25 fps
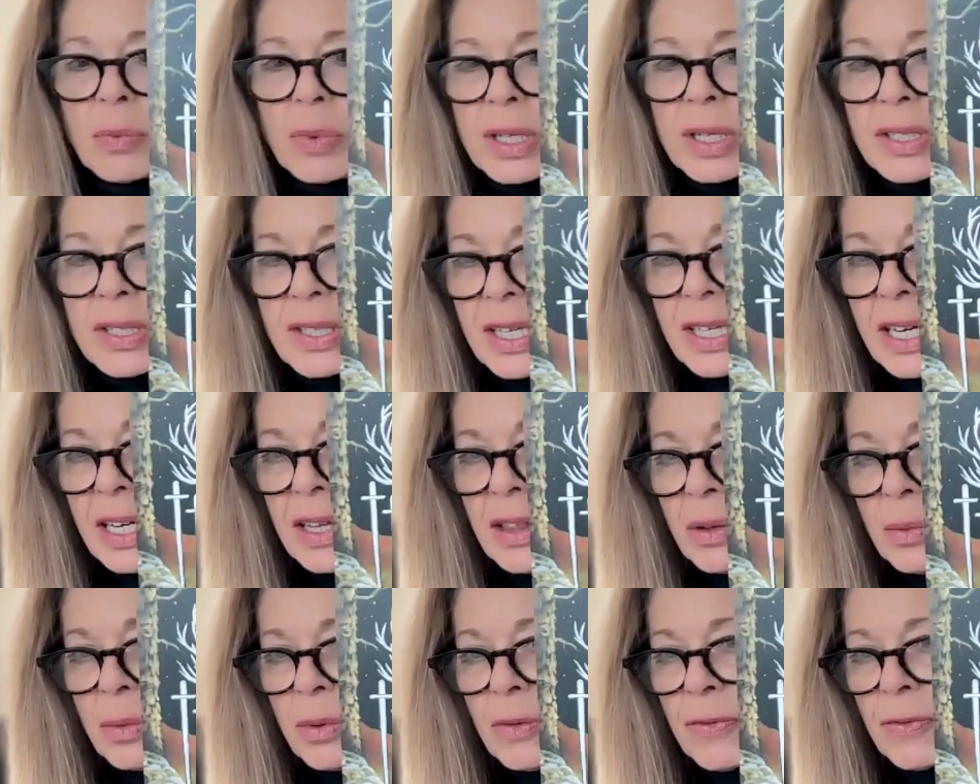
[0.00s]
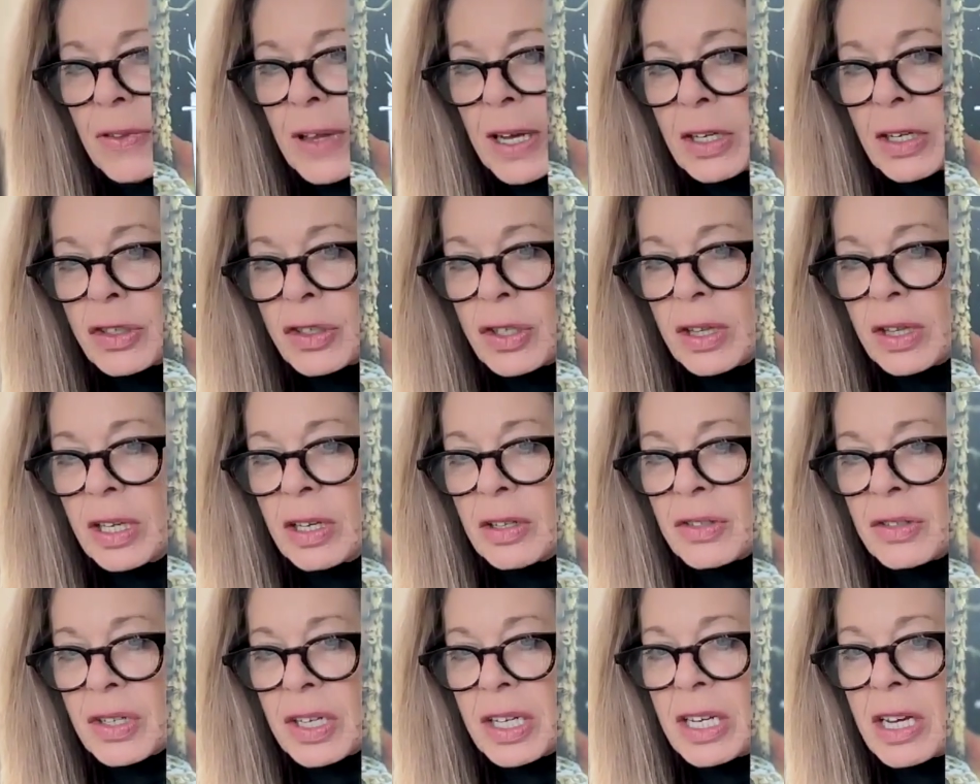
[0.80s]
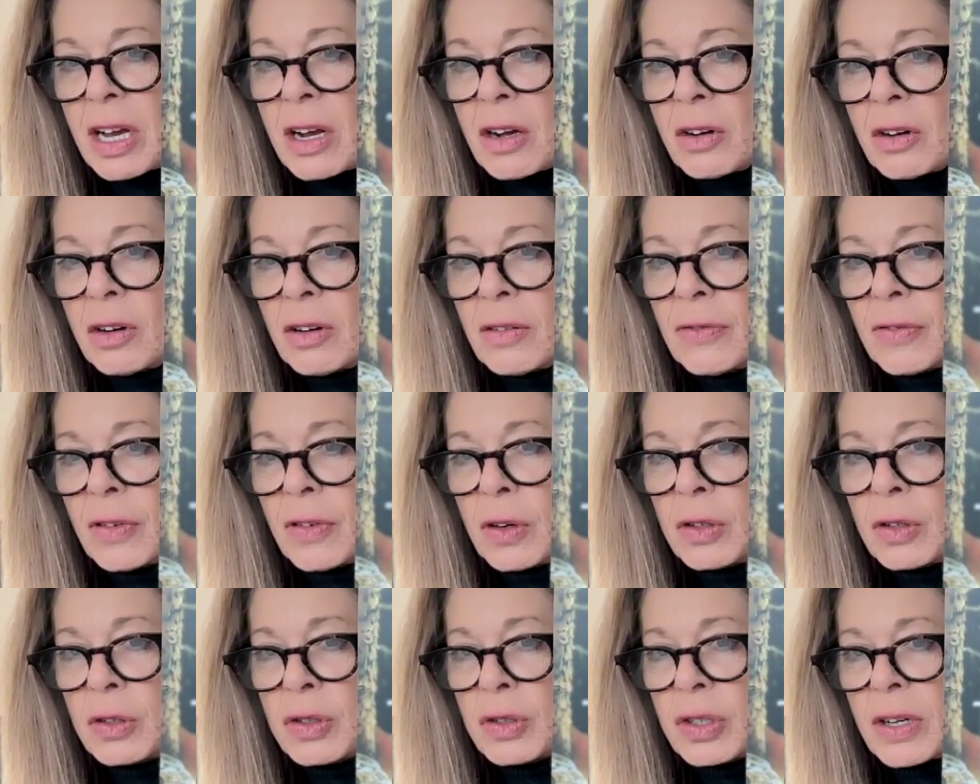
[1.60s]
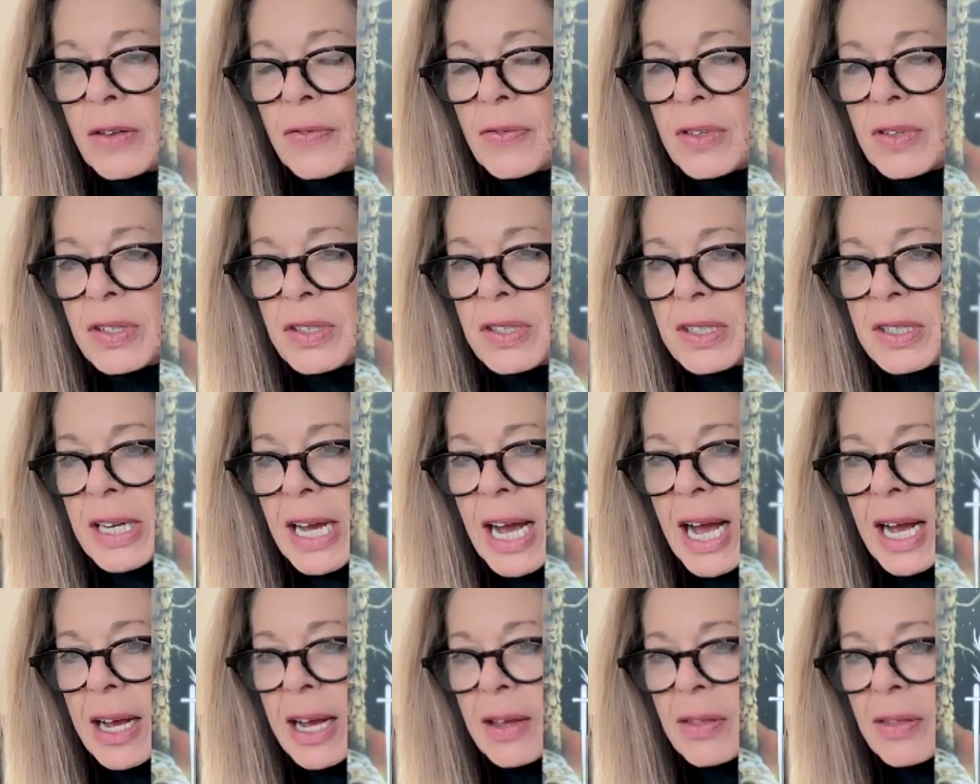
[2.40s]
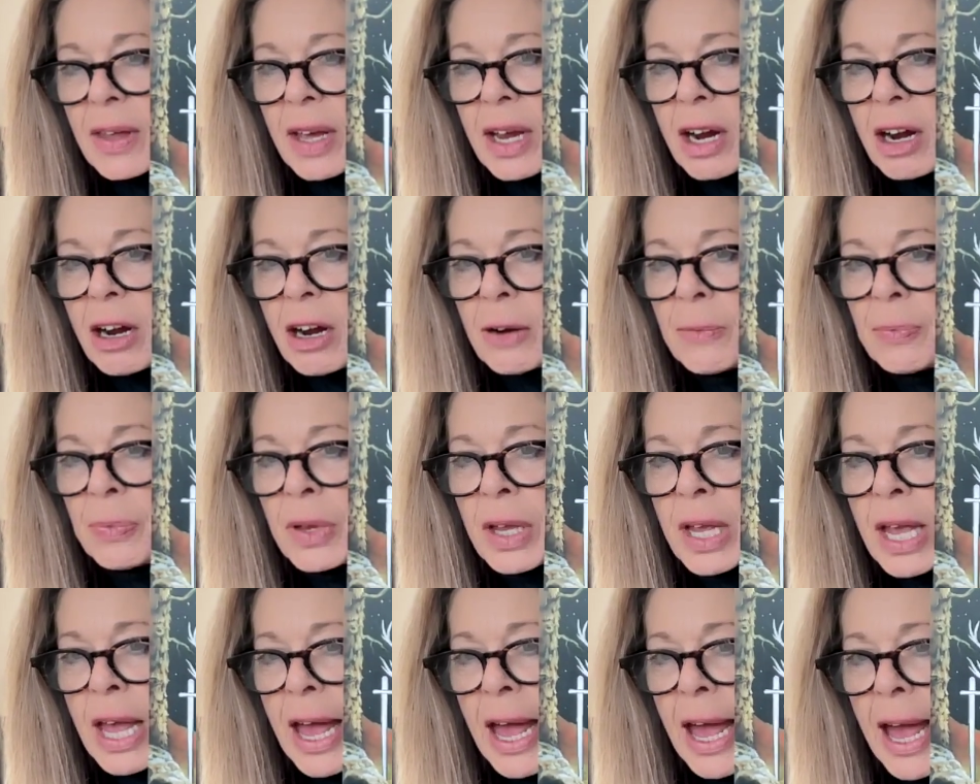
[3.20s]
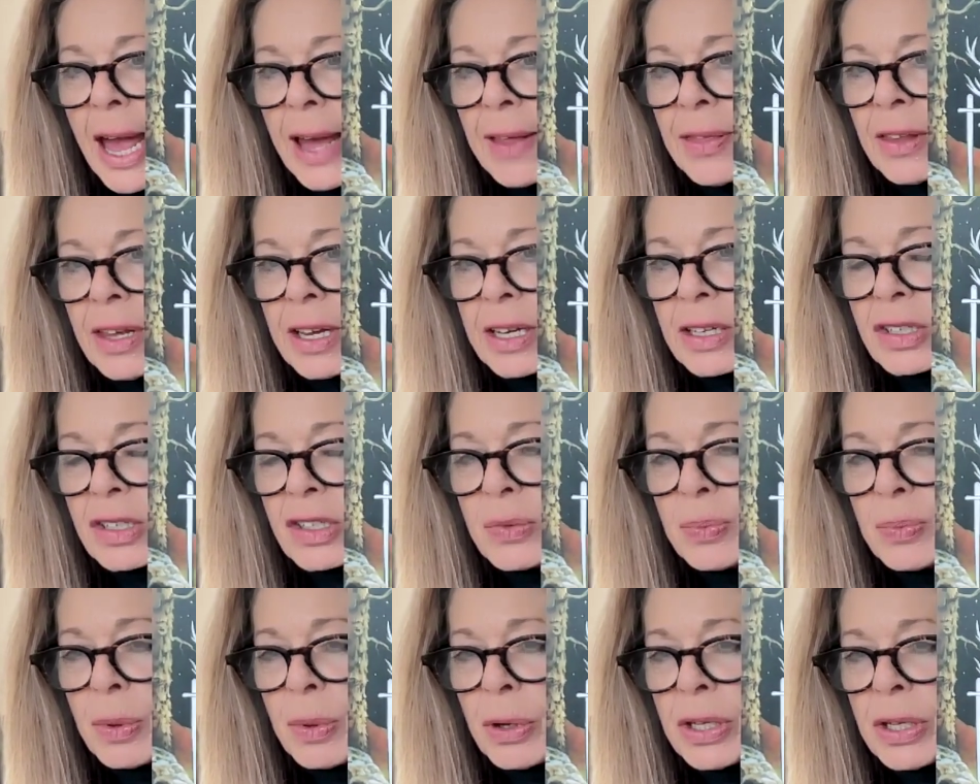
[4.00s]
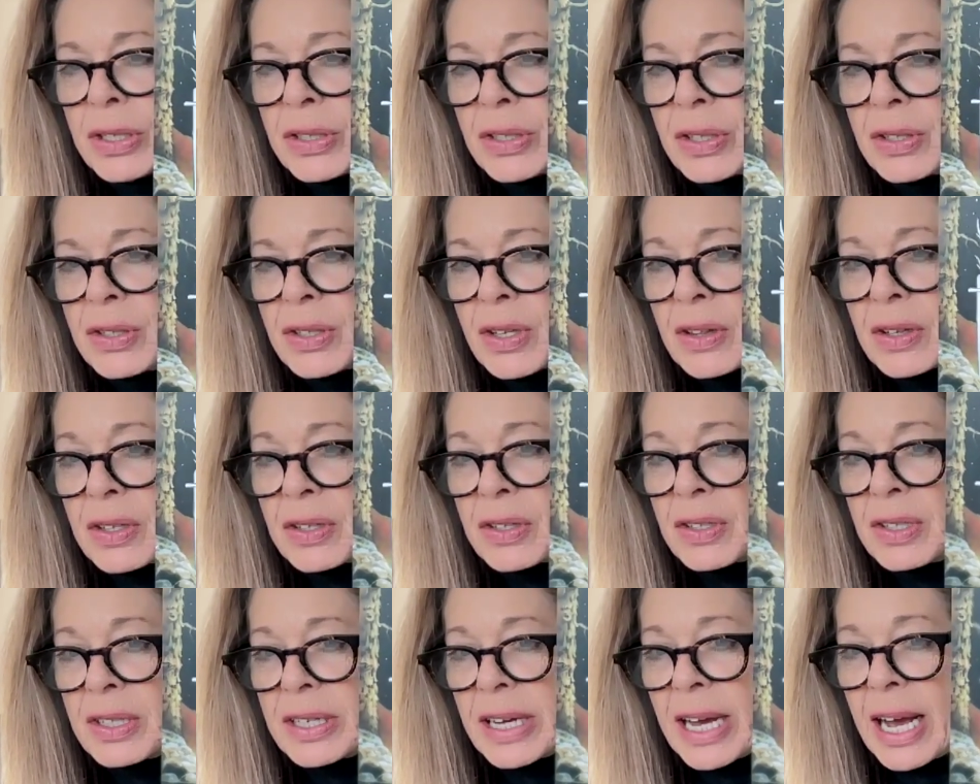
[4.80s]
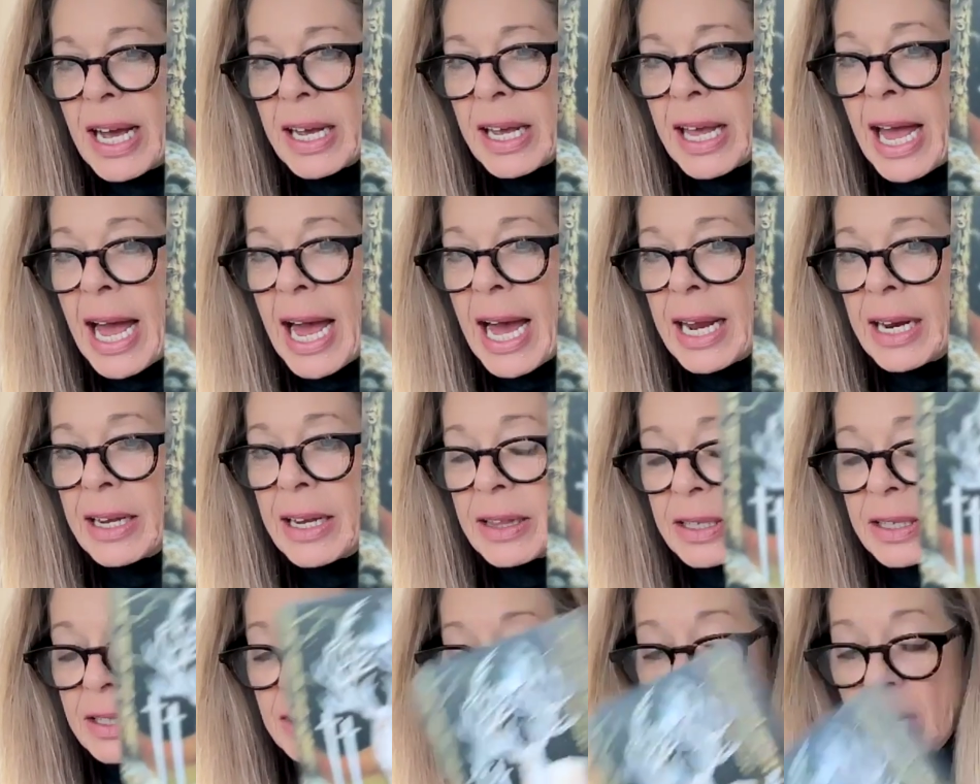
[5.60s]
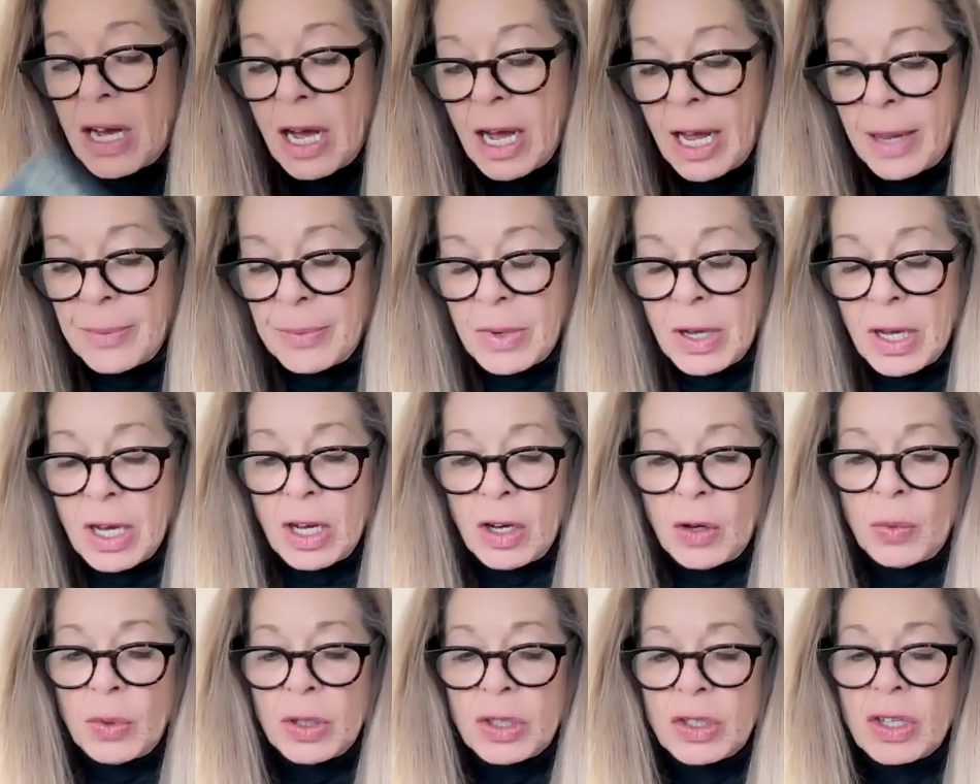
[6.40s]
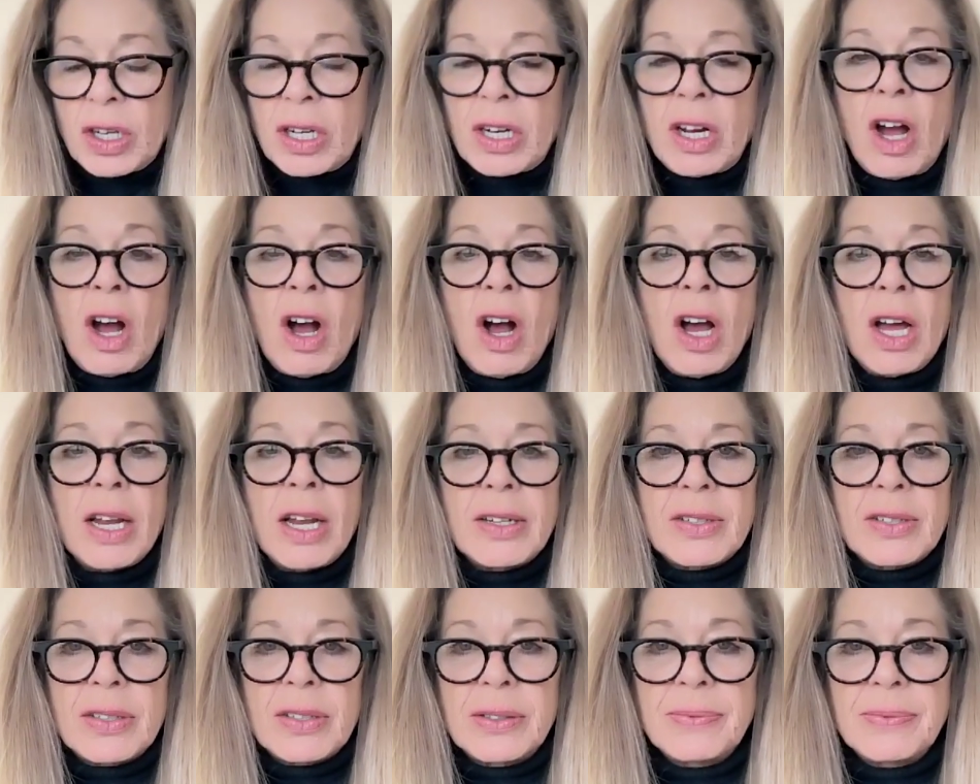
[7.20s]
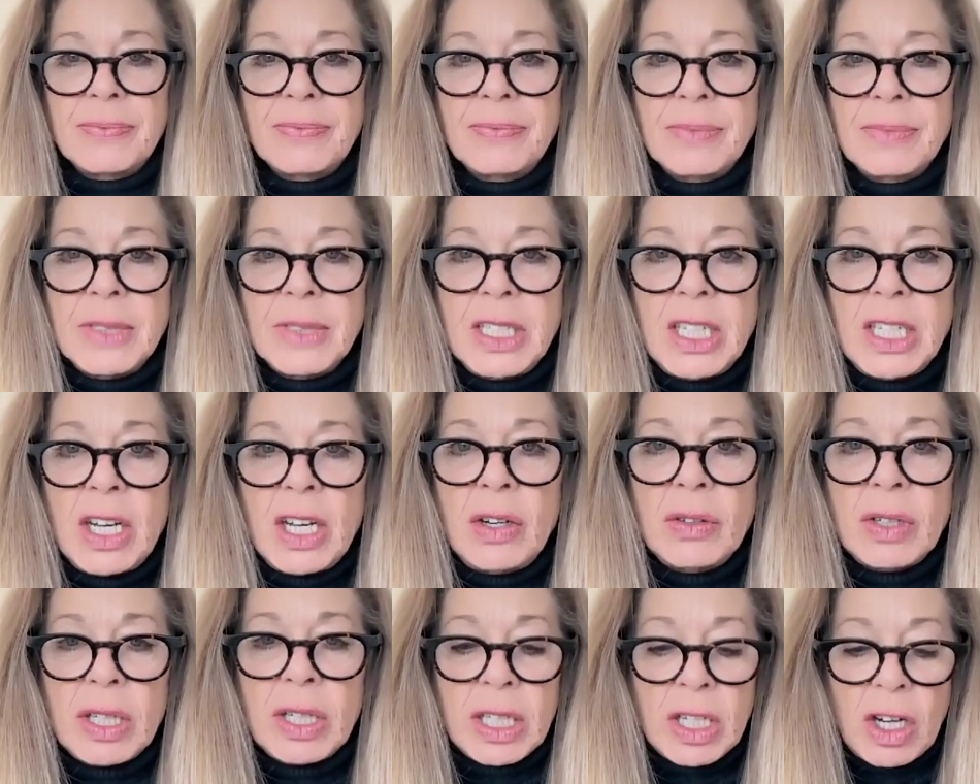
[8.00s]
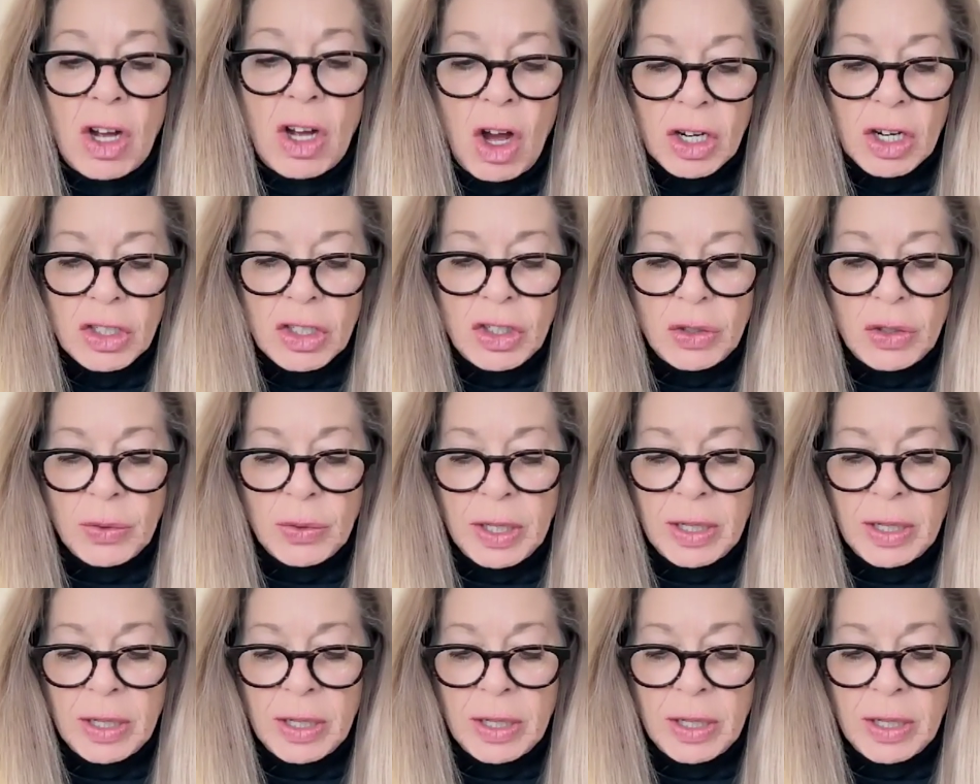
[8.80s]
We see in the reflection, there's a younger version of the stag there and the experiences that the stag had at the time, which can haunt, you know, can haunt you.